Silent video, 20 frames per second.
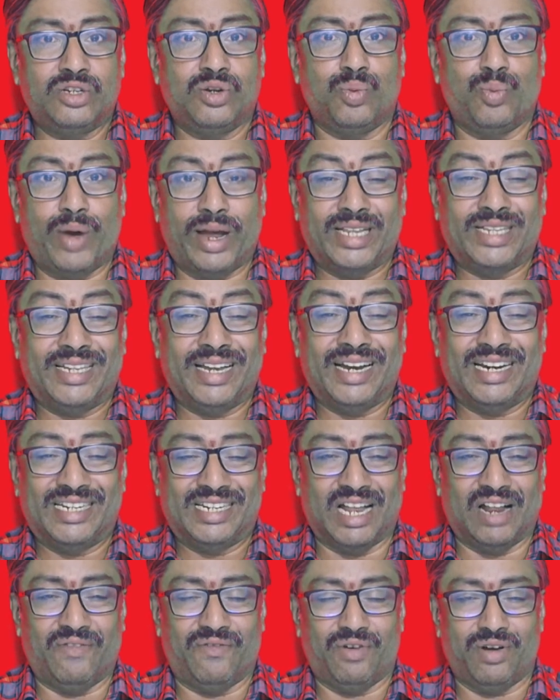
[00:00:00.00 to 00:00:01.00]
to West
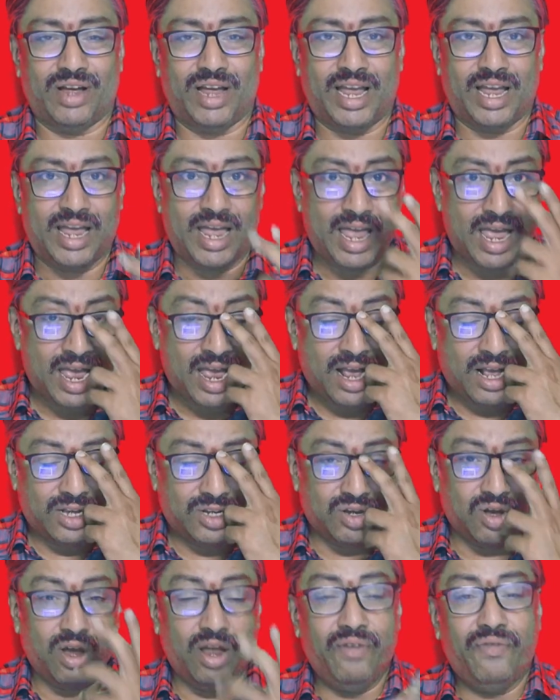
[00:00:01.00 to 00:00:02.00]
itself. Okay,
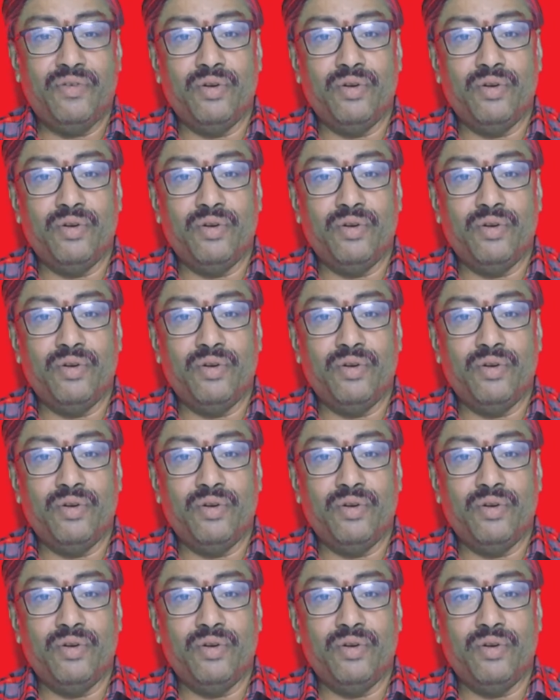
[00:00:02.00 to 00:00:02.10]
so if